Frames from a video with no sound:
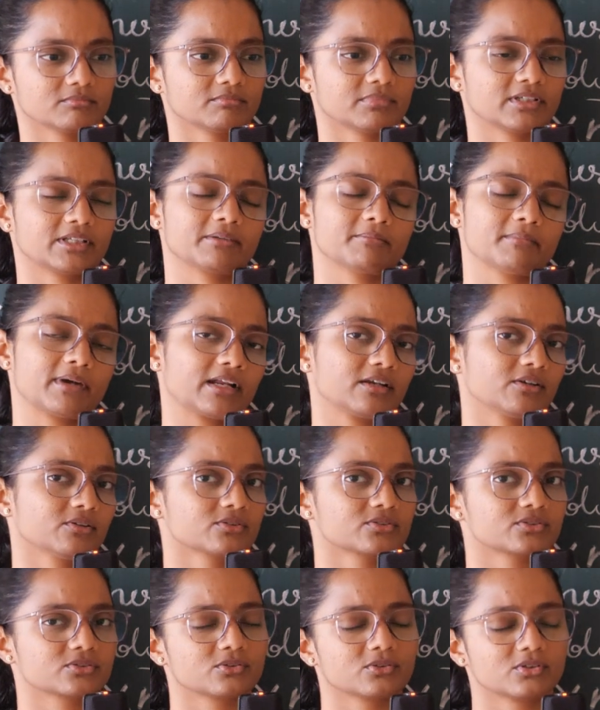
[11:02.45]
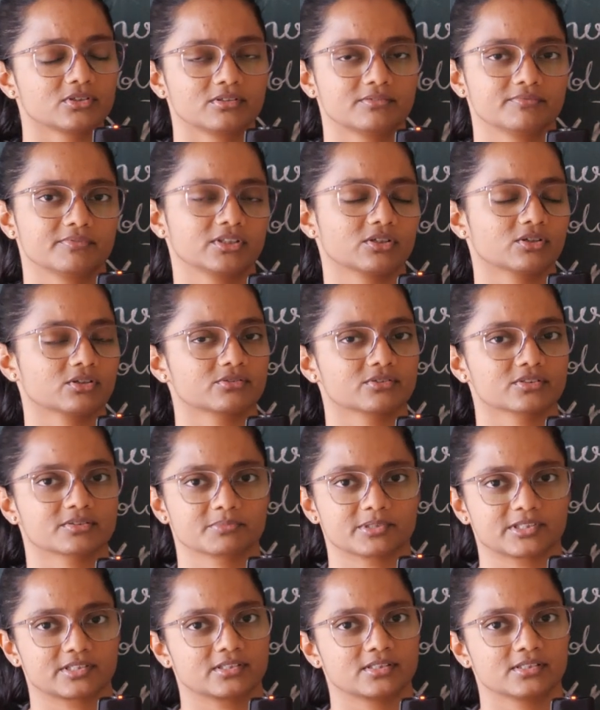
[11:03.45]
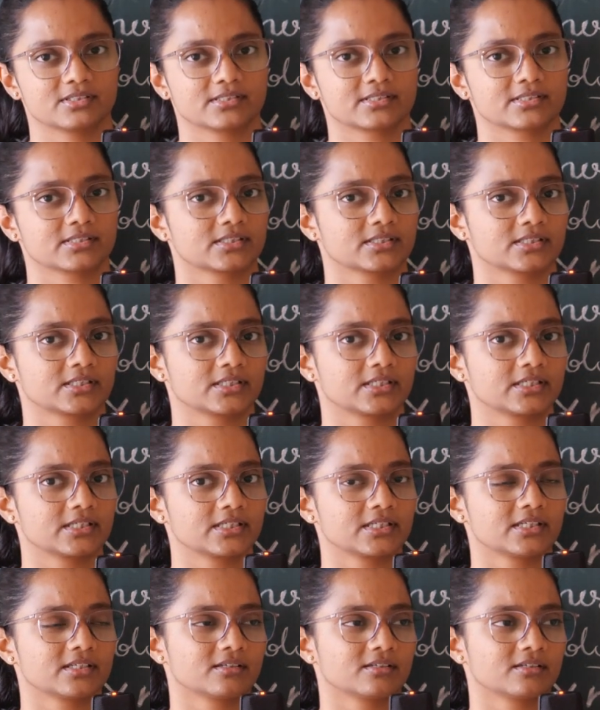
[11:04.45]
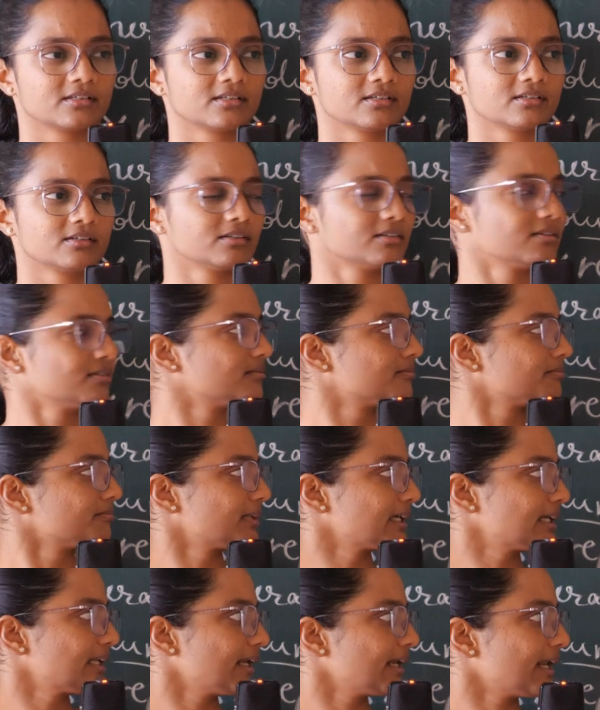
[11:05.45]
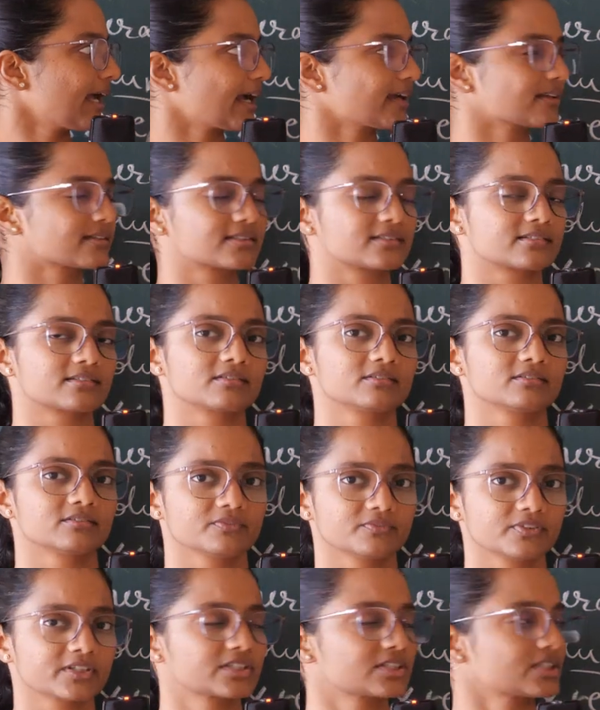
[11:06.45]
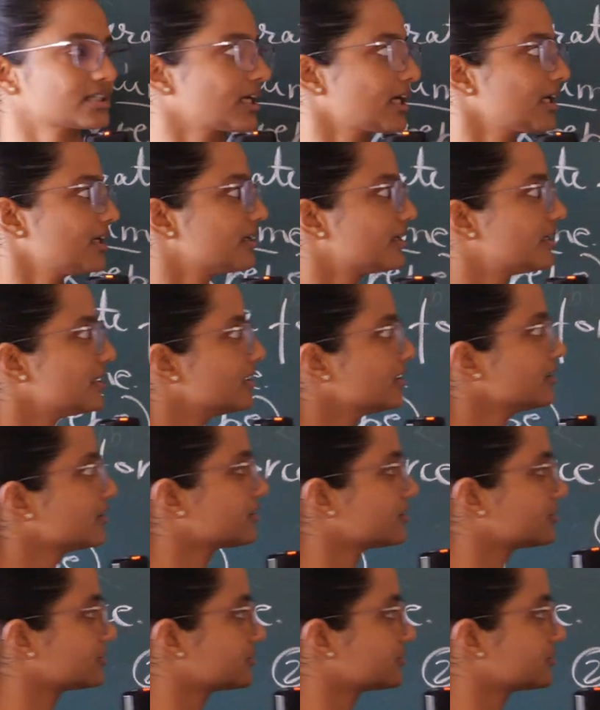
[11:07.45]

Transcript: But the man looks good with all those muscles, but he lacks functionality.